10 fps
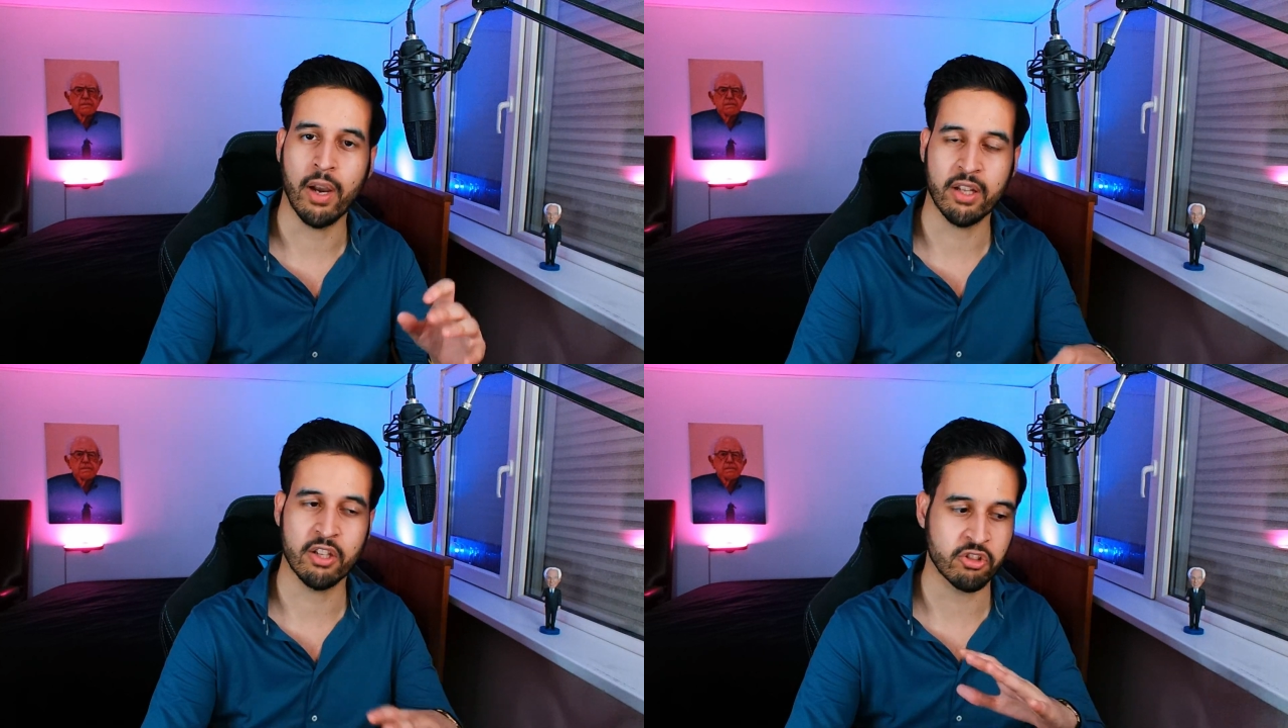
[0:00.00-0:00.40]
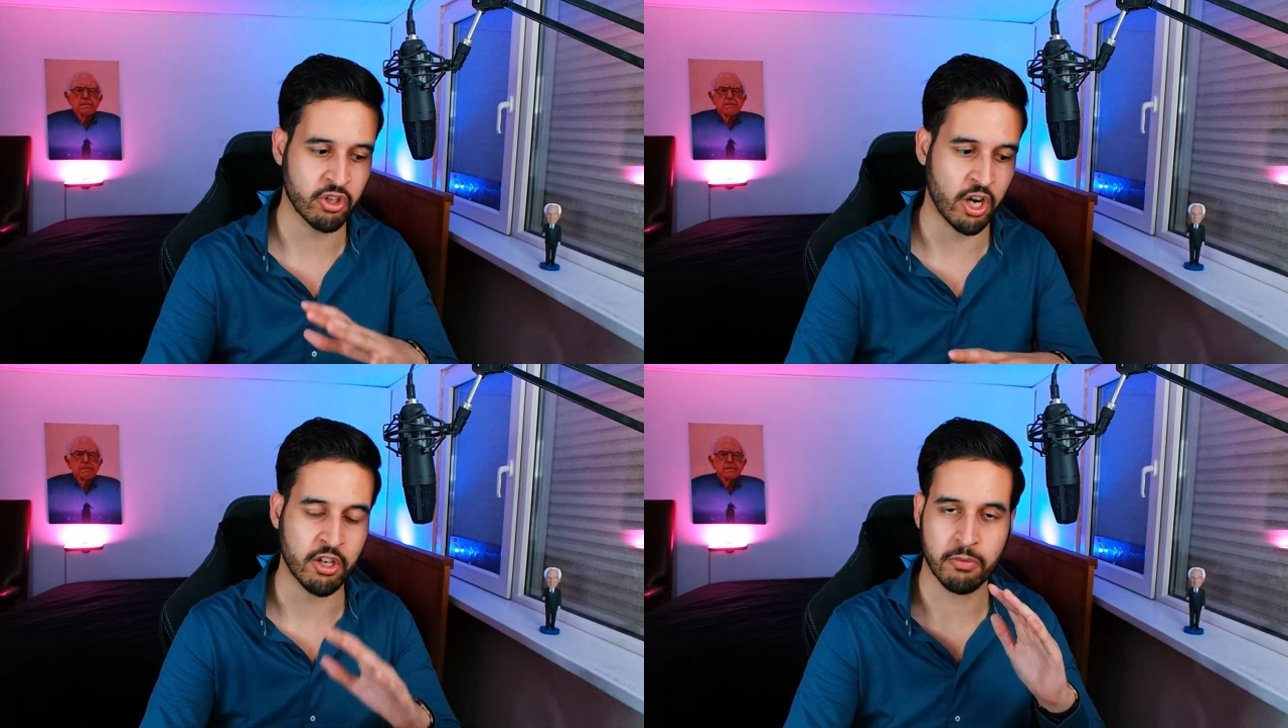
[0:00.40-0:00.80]
and it
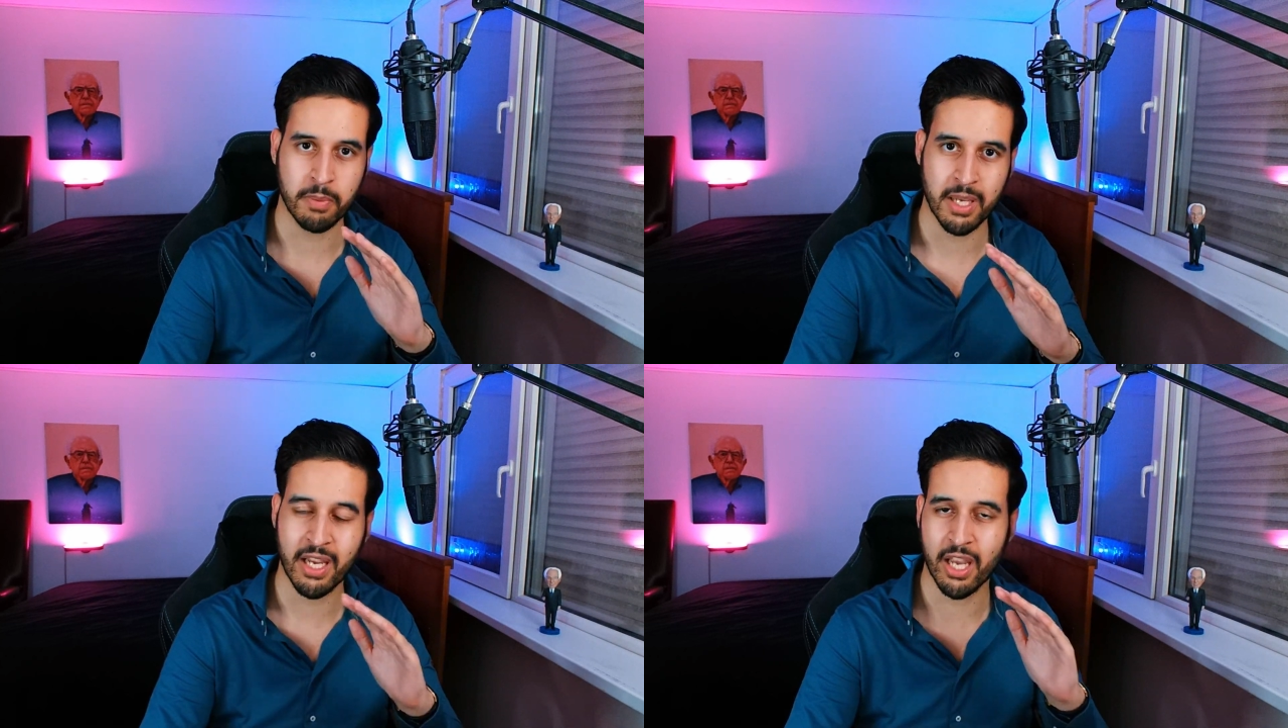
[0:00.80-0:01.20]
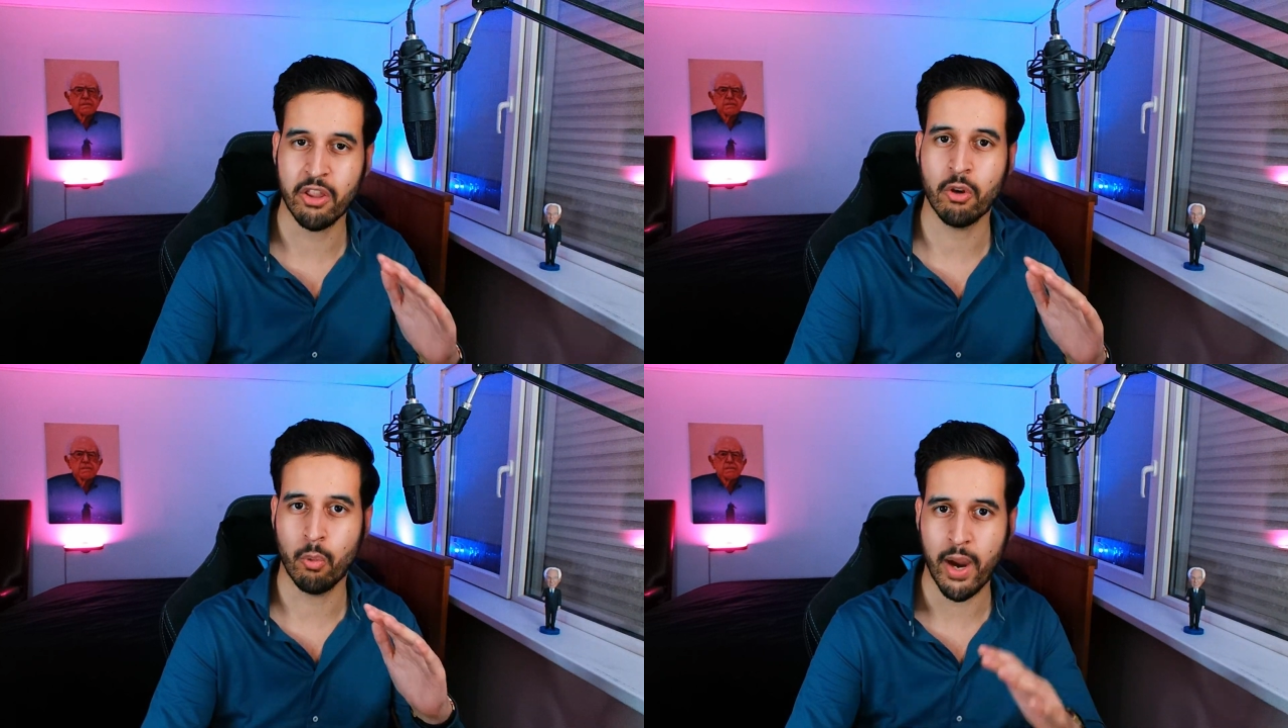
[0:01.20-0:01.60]
starts being in
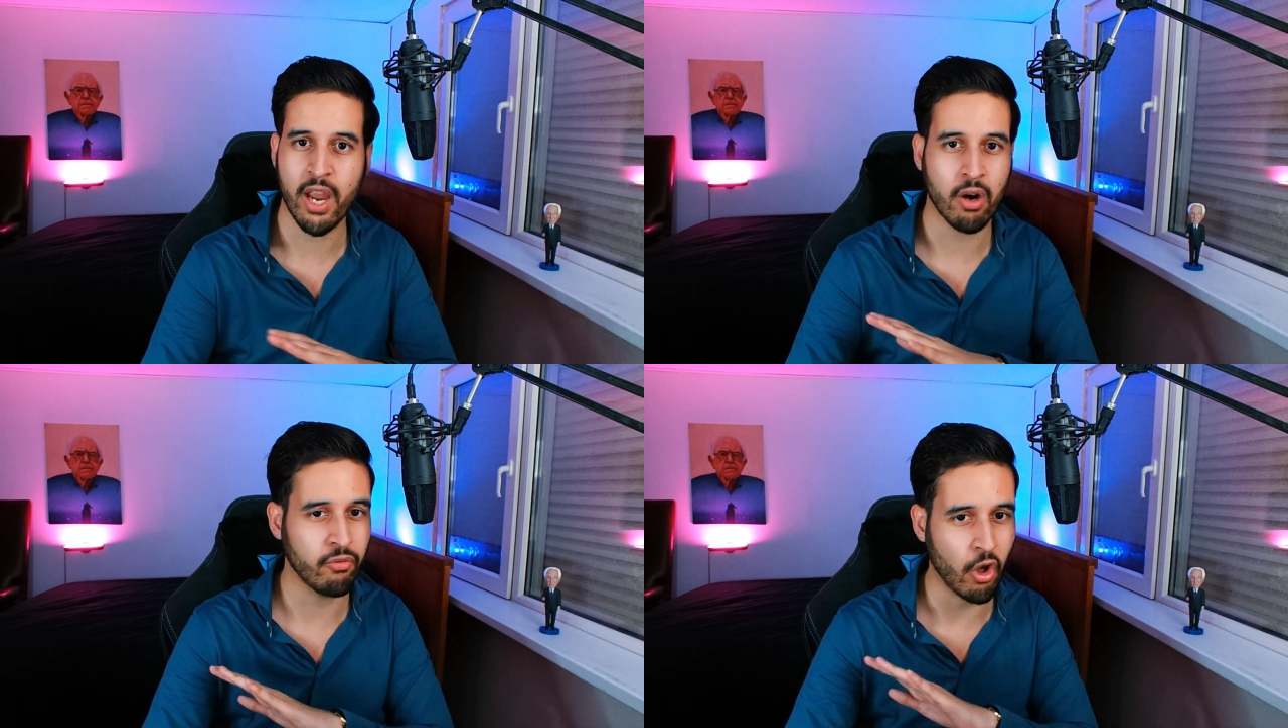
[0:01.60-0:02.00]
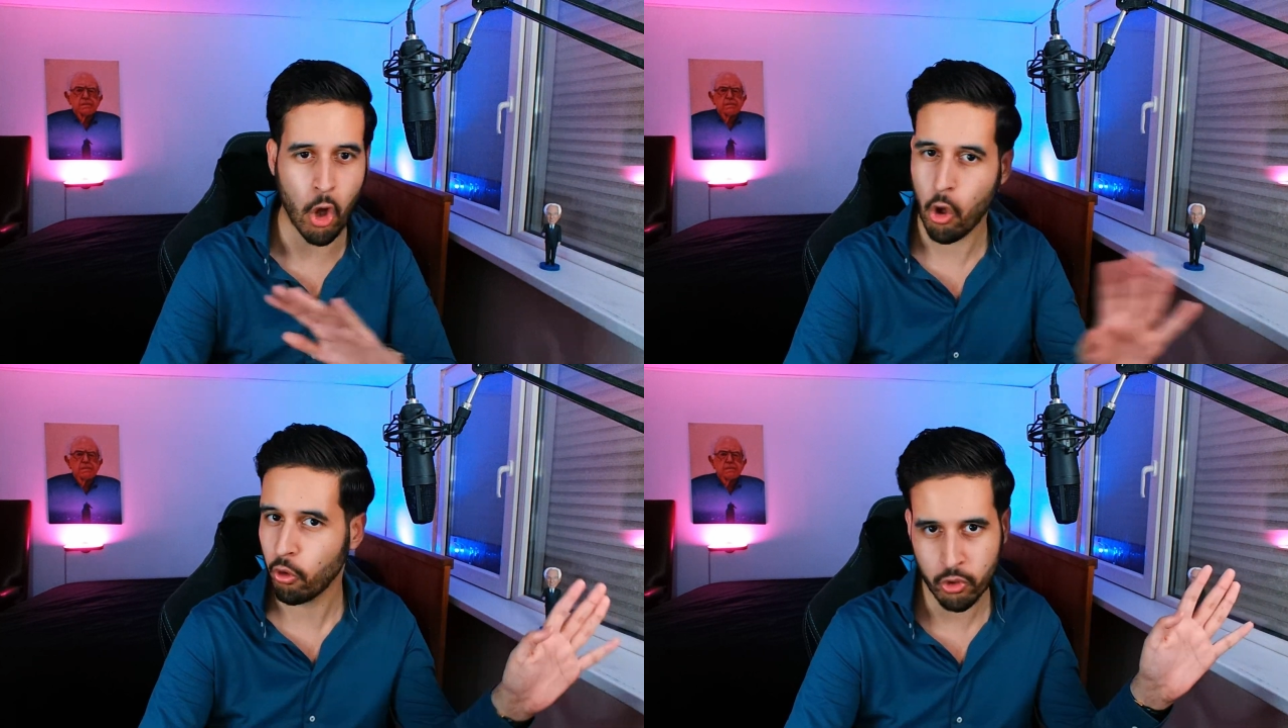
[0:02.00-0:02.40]
the way of
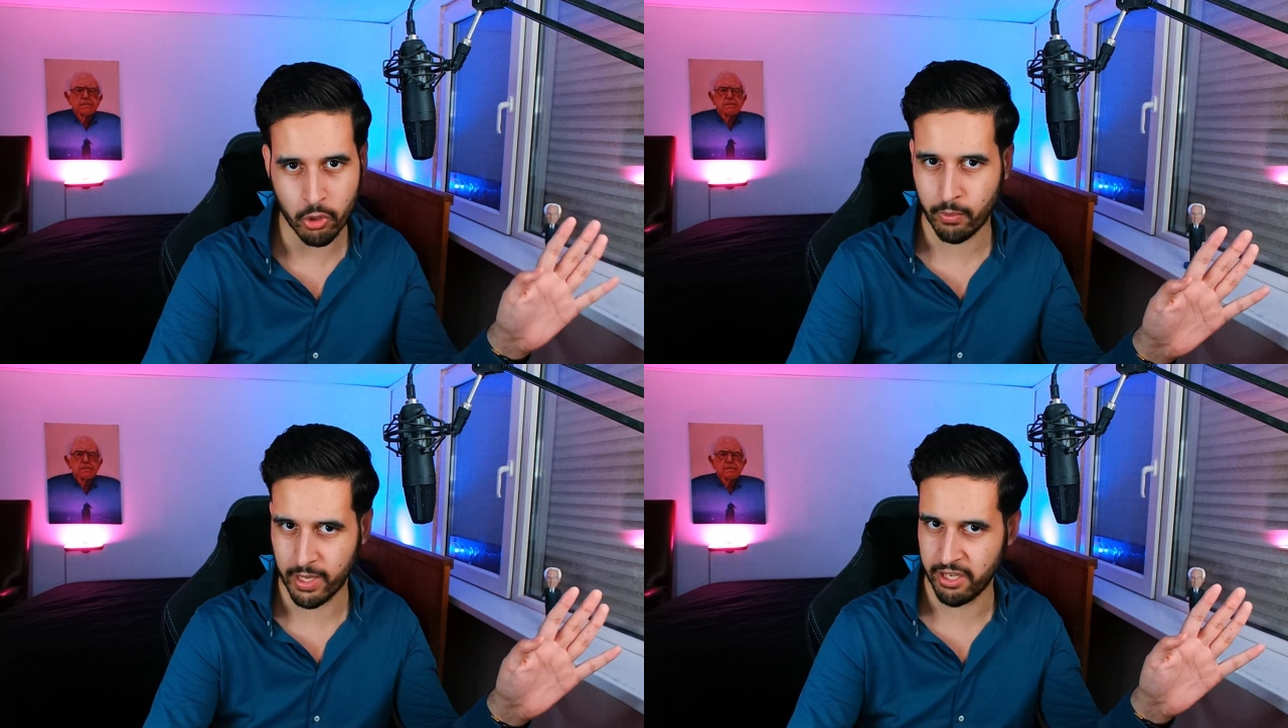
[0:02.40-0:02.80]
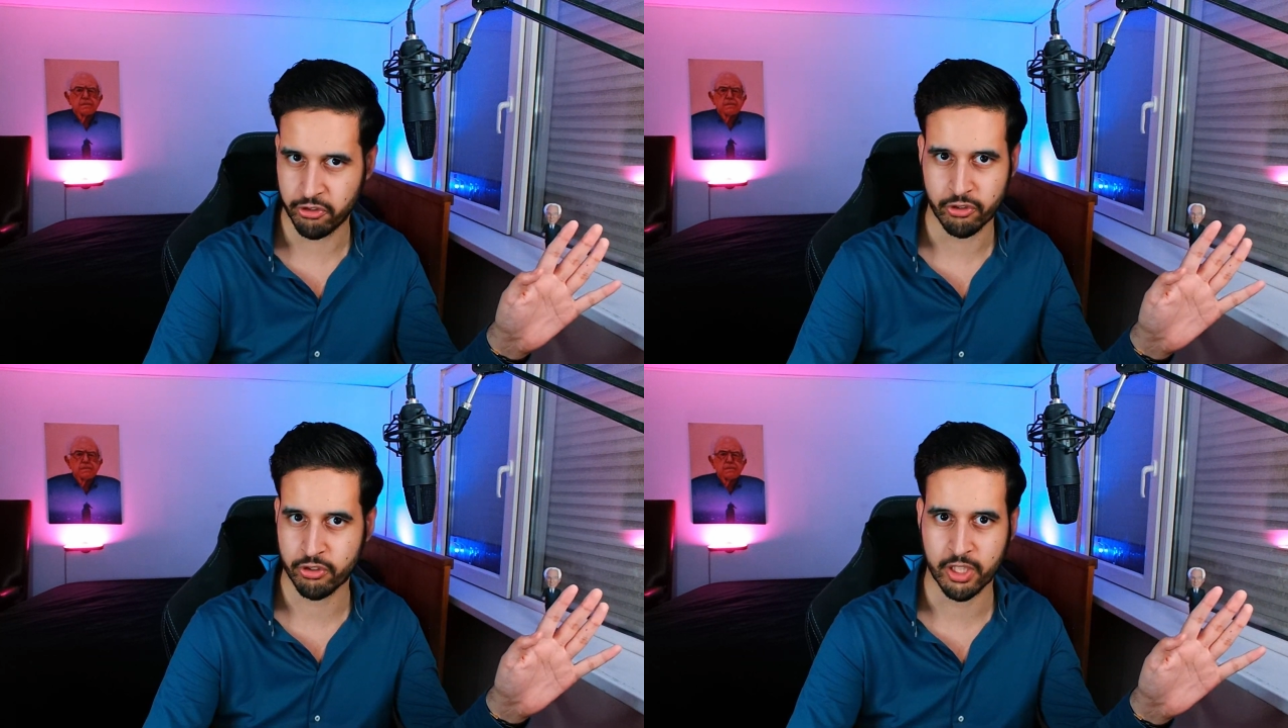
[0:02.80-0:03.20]
all your
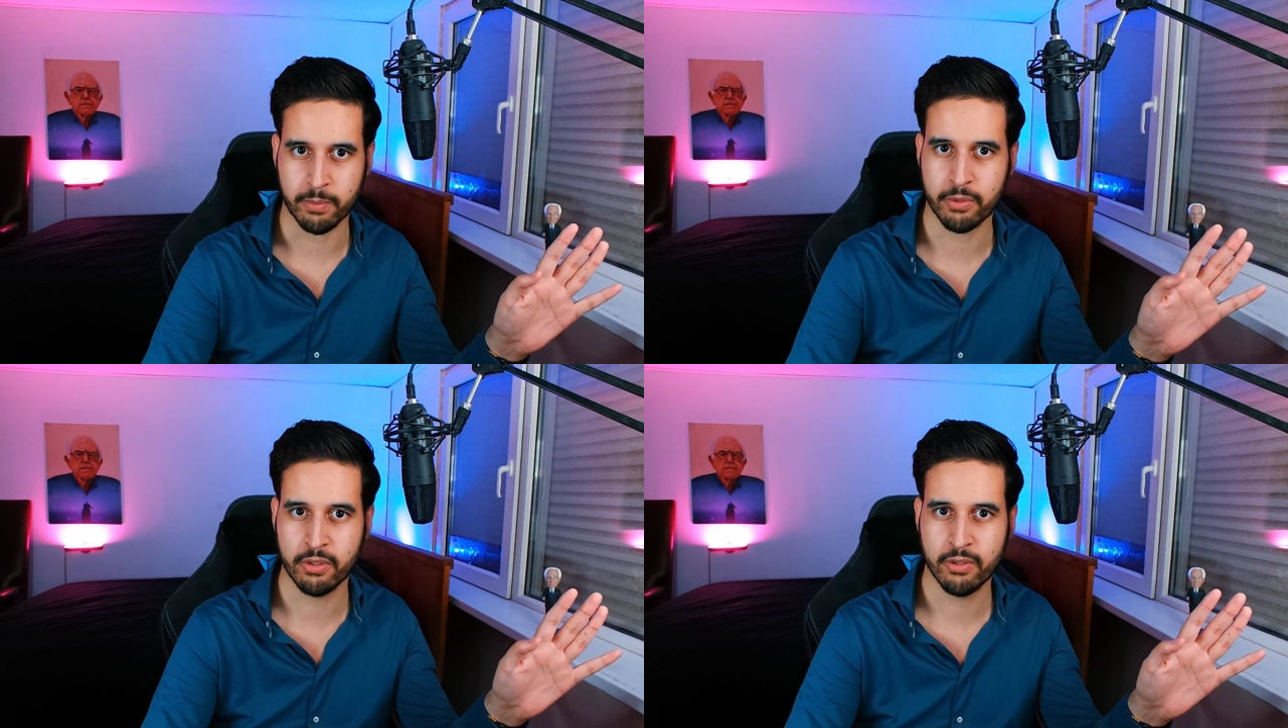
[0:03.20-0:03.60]
relationships.